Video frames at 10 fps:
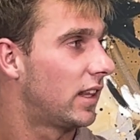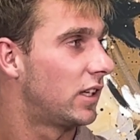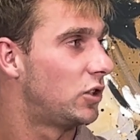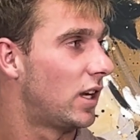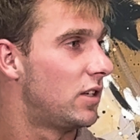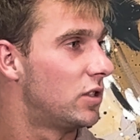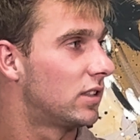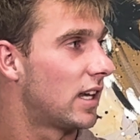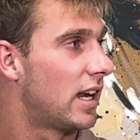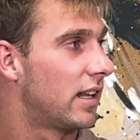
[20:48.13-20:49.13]
I think Shane
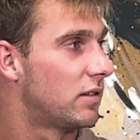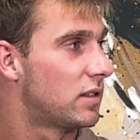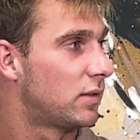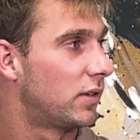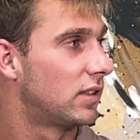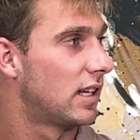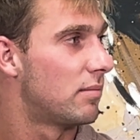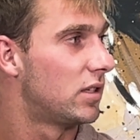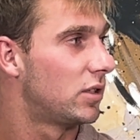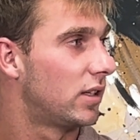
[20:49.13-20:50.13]
just got it. It was his first
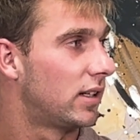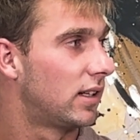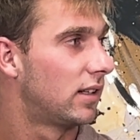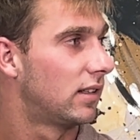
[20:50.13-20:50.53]
time this year.